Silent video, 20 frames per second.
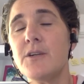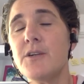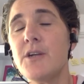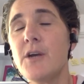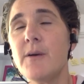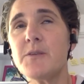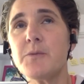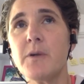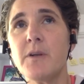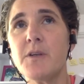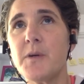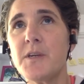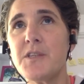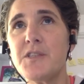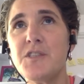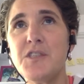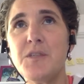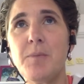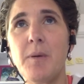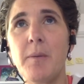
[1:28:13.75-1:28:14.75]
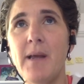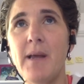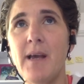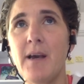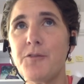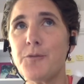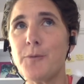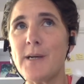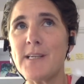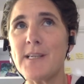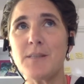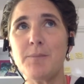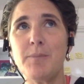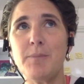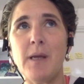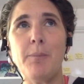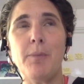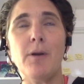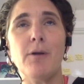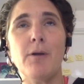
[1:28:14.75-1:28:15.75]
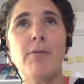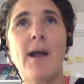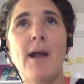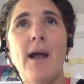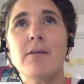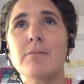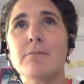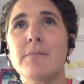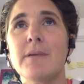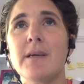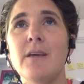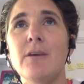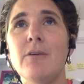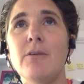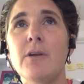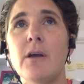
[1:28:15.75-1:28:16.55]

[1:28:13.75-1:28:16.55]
I don't know. It's one of those questions you probably have to ask the people around me.